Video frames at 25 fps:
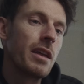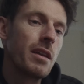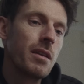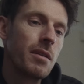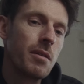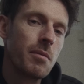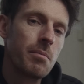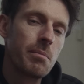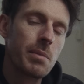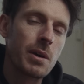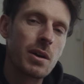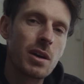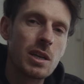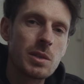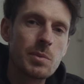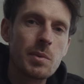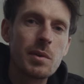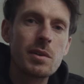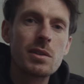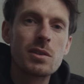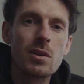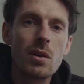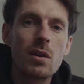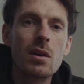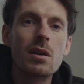Then, because we
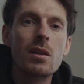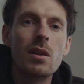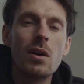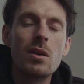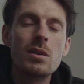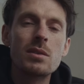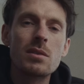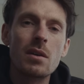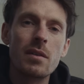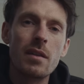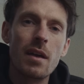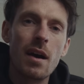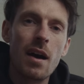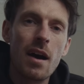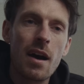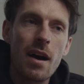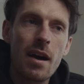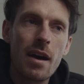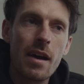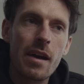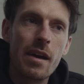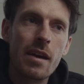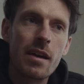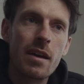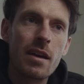were so close on the
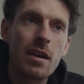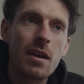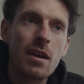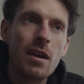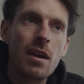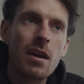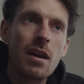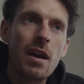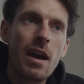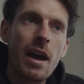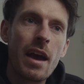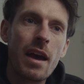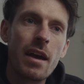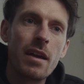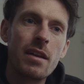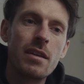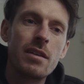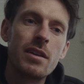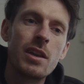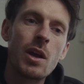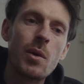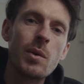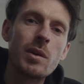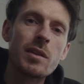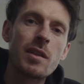eye,
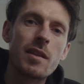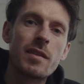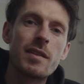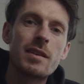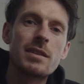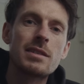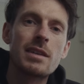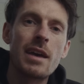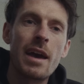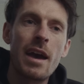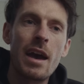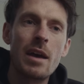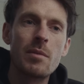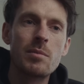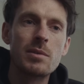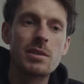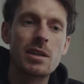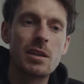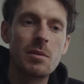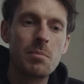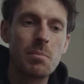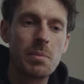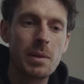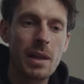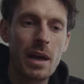and knowing that this ad was
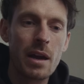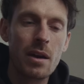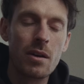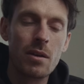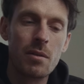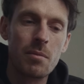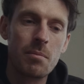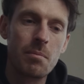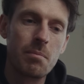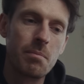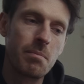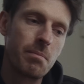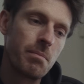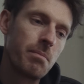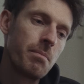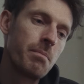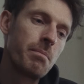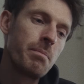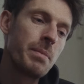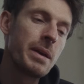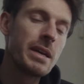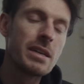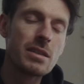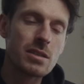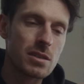going to play on
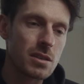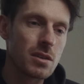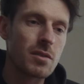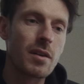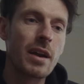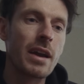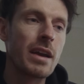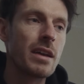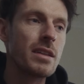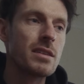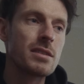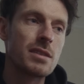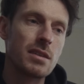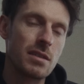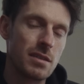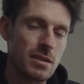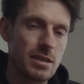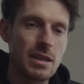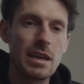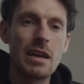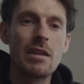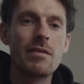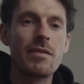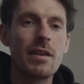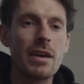big screens and
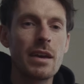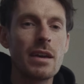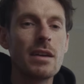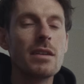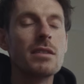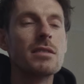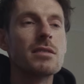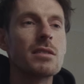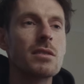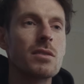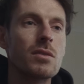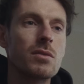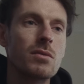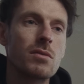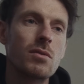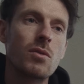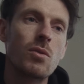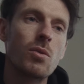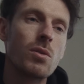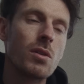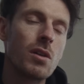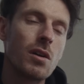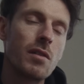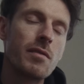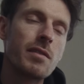TVs and
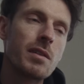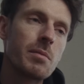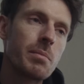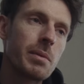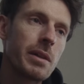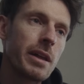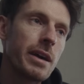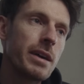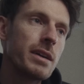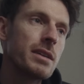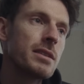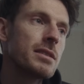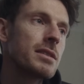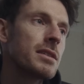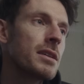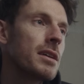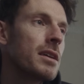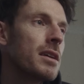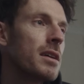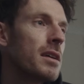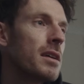all over the place,